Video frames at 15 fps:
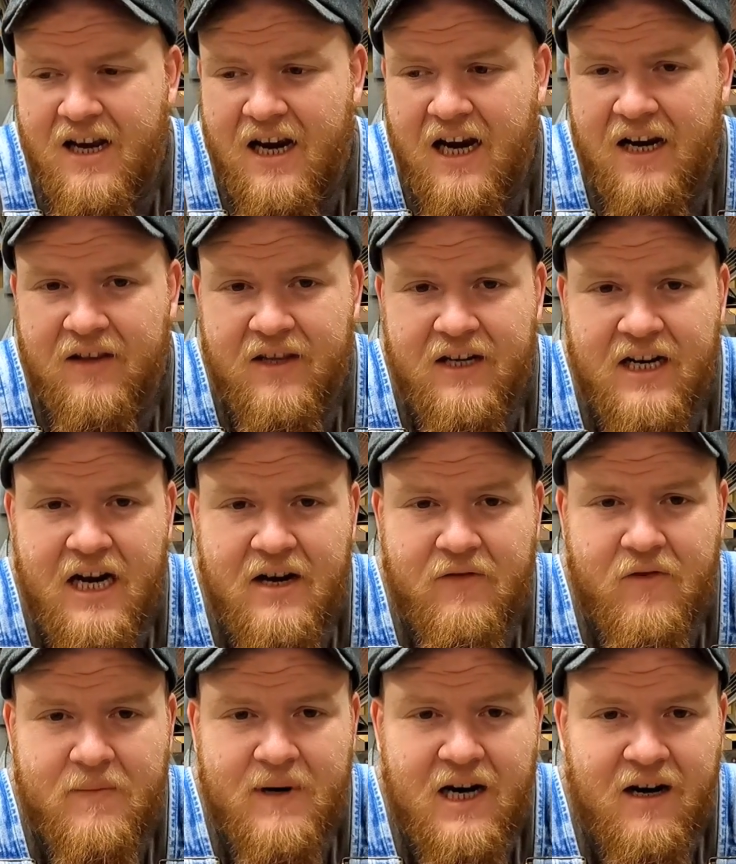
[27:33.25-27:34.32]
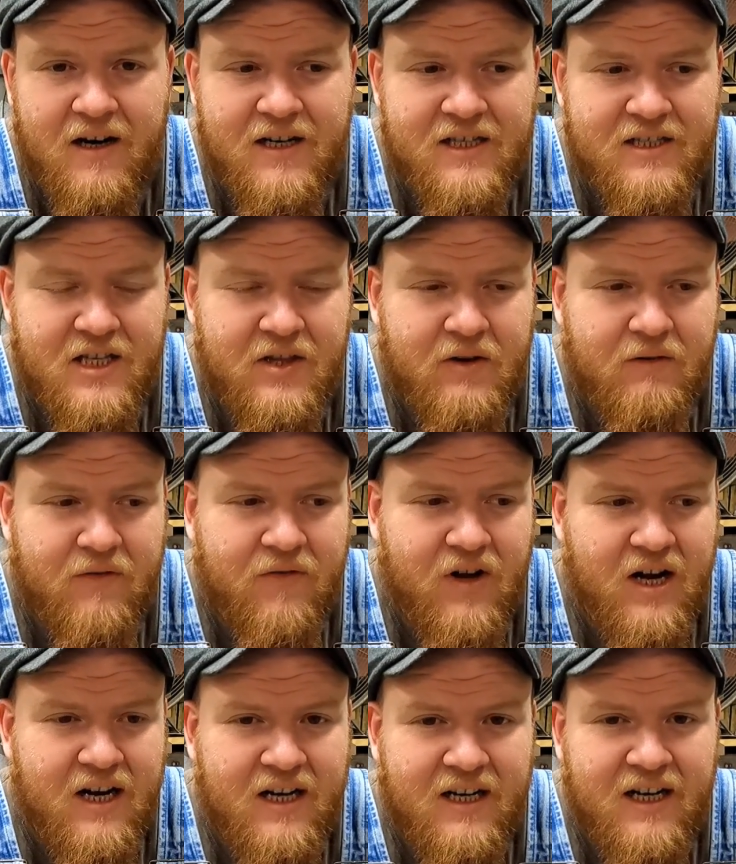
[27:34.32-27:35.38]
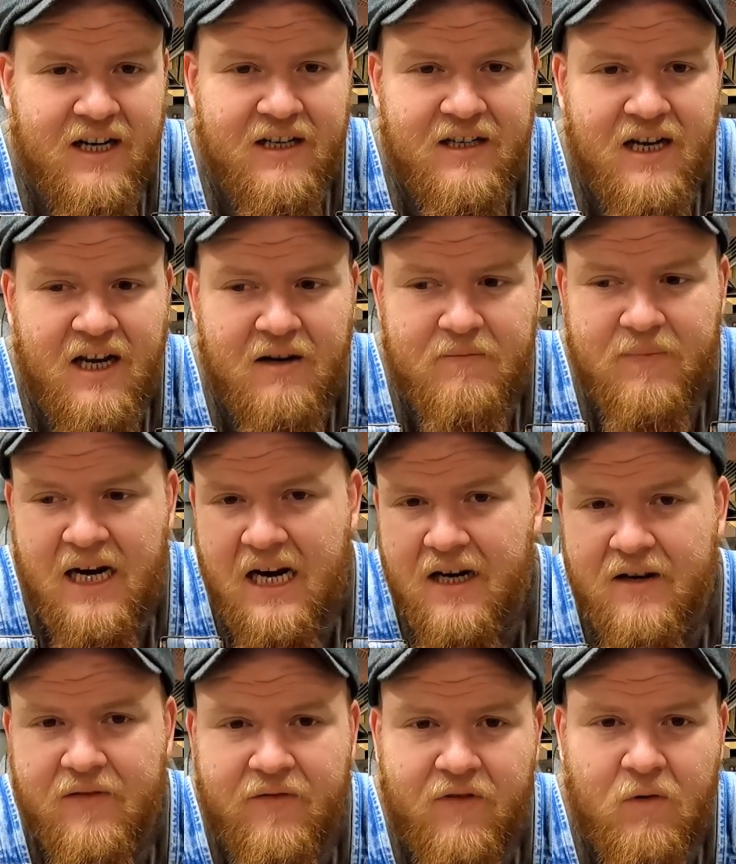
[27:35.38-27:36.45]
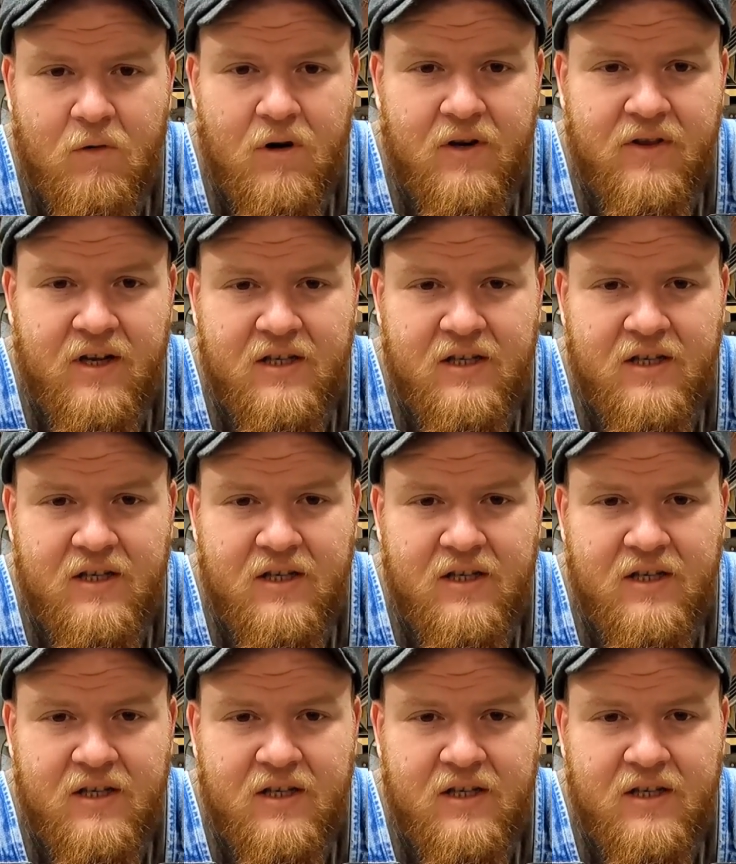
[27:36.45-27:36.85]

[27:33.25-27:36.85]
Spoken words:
the Native Americans that they were fighting and back and forth.